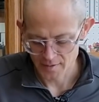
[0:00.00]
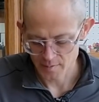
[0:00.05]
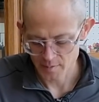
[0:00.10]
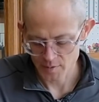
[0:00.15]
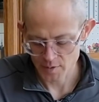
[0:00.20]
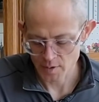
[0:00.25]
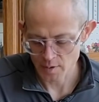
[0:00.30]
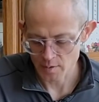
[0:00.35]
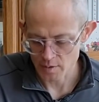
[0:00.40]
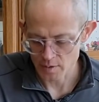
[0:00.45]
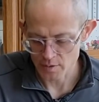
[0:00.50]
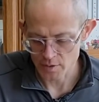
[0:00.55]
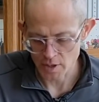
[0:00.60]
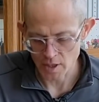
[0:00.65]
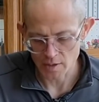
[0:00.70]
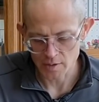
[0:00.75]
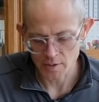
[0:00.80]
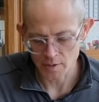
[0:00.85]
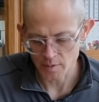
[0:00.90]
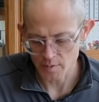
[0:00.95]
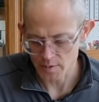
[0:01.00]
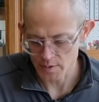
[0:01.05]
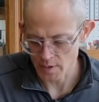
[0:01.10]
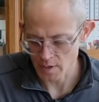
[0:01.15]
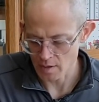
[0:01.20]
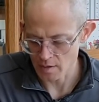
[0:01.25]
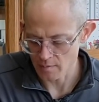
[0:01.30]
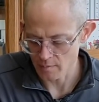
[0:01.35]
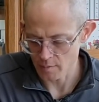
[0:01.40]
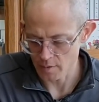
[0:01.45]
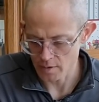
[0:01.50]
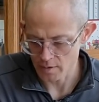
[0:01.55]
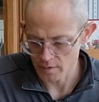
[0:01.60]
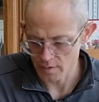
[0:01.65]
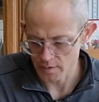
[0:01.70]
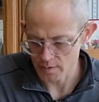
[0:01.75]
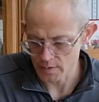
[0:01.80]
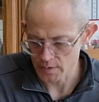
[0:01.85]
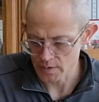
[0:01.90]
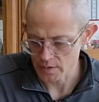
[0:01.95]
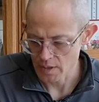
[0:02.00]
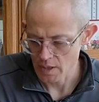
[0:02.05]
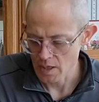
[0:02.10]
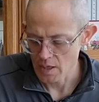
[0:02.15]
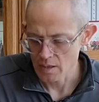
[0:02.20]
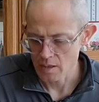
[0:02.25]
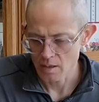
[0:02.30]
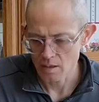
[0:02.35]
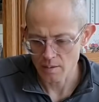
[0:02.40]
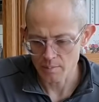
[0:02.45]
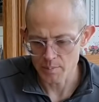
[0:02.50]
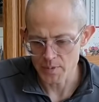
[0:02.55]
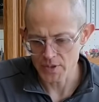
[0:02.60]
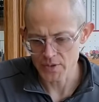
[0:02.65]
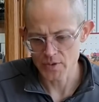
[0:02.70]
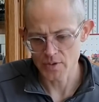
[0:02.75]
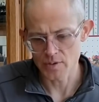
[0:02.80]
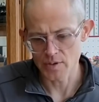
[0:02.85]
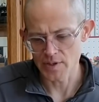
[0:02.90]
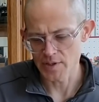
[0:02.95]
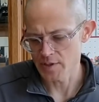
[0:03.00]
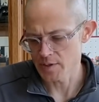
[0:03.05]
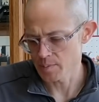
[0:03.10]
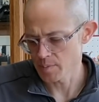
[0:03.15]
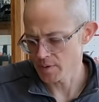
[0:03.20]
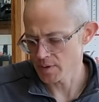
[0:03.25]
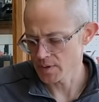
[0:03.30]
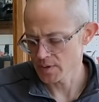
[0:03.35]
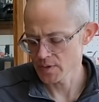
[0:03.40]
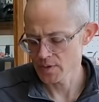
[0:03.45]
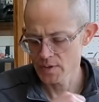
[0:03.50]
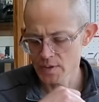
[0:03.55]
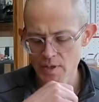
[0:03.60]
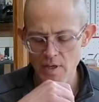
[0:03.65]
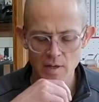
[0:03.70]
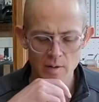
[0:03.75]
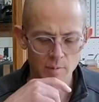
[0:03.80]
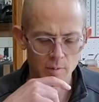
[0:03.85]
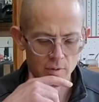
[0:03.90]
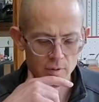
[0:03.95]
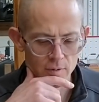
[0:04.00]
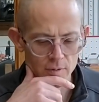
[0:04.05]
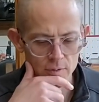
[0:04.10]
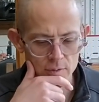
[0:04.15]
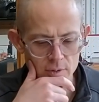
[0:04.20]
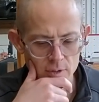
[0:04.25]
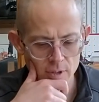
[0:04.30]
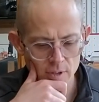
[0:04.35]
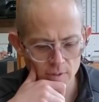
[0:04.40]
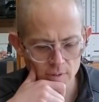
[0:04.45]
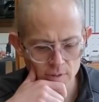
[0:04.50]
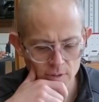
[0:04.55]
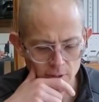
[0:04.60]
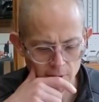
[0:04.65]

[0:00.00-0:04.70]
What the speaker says: Cha Tou is kind of one of those, not mysteries, but it's just kind of one of those things